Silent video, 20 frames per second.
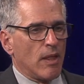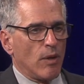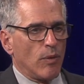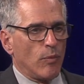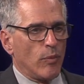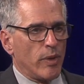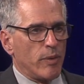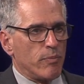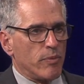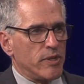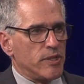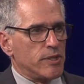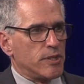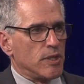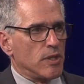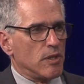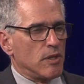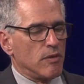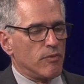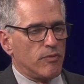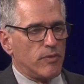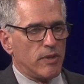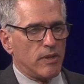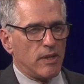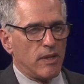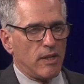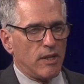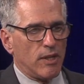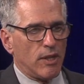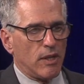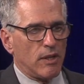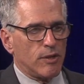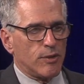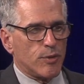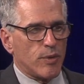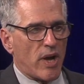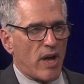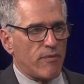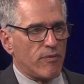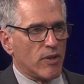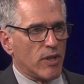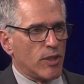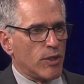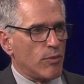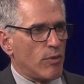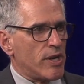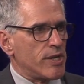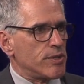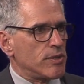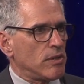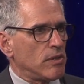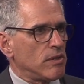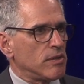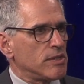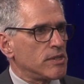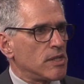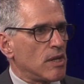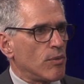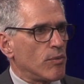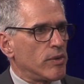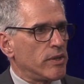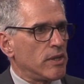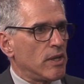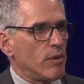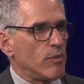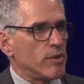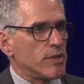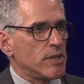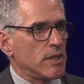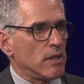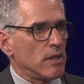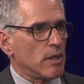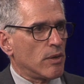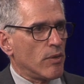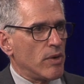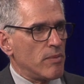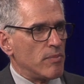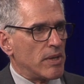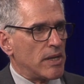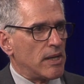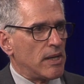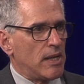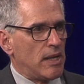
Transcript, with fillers: we preserve the traffic thresholds that were in the original agreement.